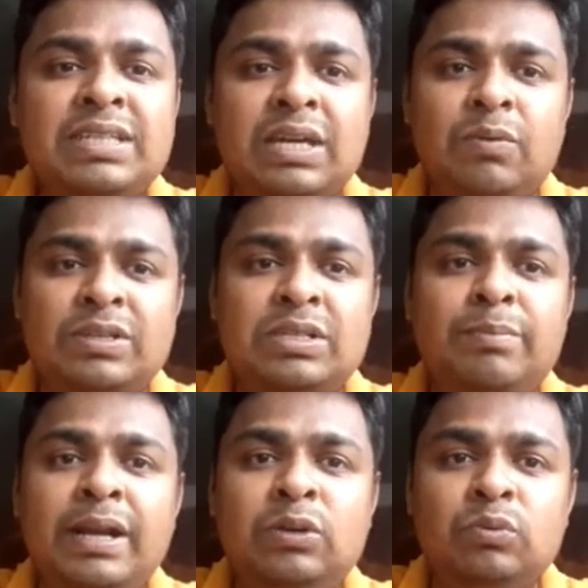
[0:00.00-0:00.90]
equation
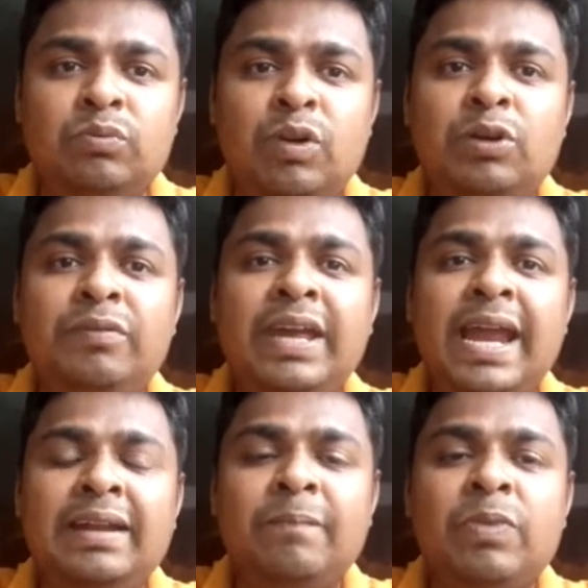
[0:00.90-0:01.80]
by 2. What do we
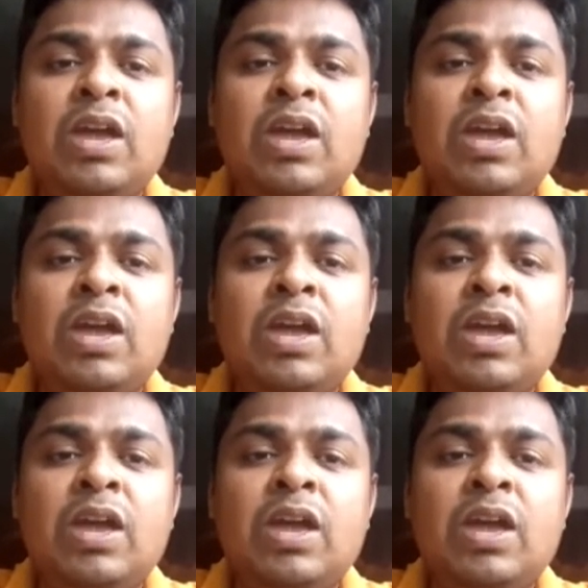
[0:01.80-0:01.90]
get?